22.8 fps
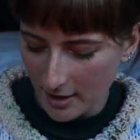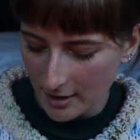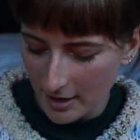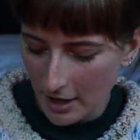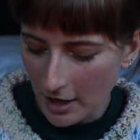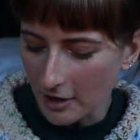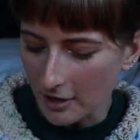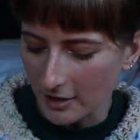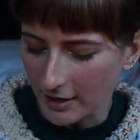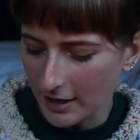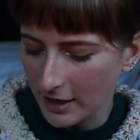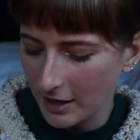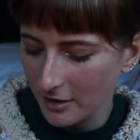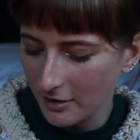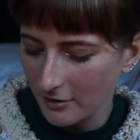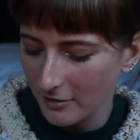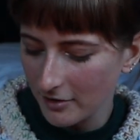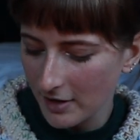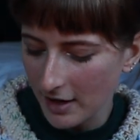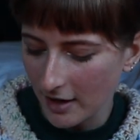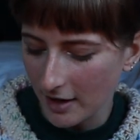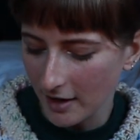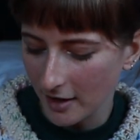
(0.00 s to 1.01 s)
Yeah, I didn't
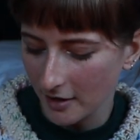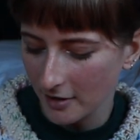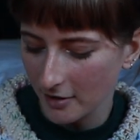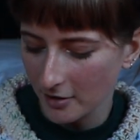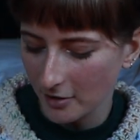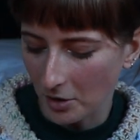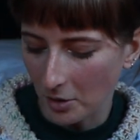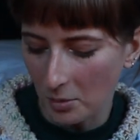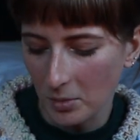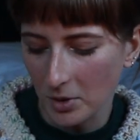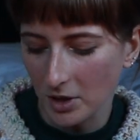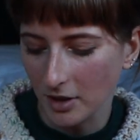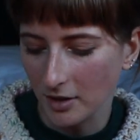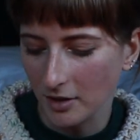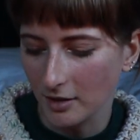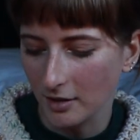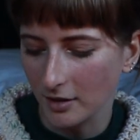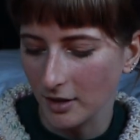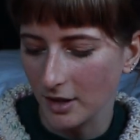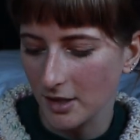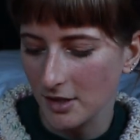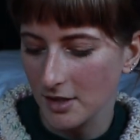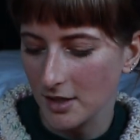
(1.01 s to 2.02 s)
feel like
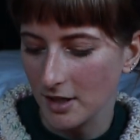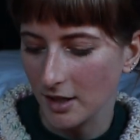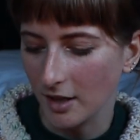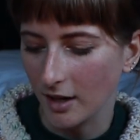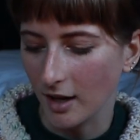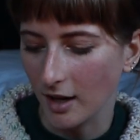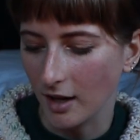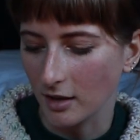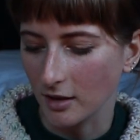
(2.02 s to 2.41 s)
stopping knitting